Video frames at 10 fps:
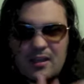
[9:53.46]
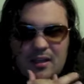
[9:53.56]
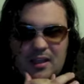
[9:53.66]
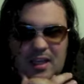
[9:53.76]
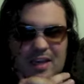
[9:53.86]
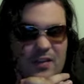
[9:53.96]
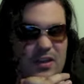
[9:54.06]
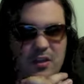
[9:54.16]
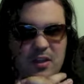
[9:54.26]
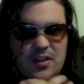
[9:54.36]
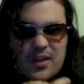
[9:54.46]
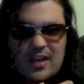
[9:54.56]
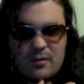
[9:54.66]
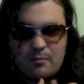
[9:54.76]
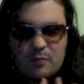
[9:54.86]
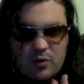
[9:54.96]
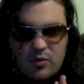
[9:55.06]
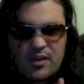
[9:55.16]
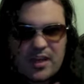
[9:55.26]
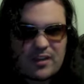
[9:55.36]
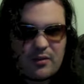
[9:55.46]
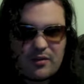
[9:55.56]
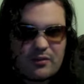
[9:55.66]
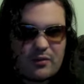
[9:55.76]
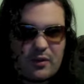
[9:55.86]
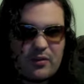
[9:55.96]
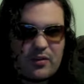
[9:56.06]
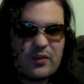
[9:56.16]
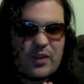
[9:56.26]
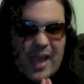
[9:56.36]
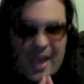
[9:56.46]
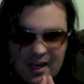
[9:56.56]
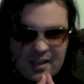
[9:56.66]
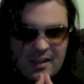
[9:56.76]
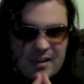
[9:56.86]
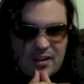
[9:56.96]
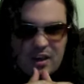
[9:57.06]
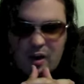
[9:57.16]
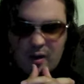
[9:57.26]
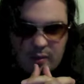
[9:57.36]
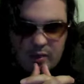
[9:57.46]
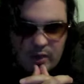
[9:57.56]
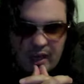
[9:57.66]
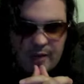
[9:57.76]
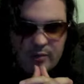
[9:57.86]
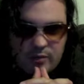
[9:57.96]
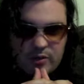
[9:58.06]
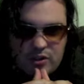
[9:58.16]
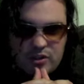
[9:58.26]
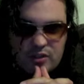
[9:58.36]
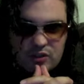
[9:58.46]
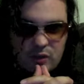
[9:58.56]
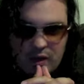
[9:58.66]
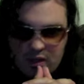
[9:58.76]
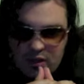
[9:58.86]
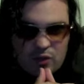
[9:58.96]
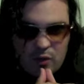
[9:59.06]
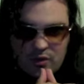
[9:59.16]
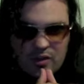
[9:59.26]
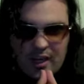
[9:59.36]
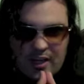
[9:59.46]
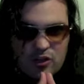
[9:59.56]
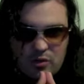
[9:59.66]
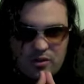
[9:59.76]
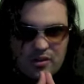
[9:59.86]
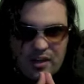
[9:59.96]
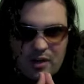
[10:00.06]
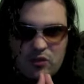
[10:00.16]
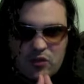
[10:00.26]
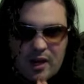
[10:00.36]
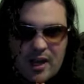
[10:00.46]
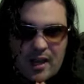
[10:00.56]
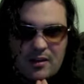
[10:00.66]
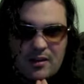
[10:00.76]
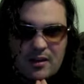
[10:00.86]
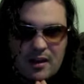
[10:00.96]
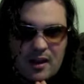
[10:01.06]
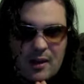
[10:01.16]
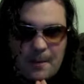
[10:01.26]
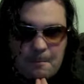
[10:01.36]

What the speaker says: Even the music that was like referencing for the 80s, I absolutely enjoyed this. I enjoy the soundtrack.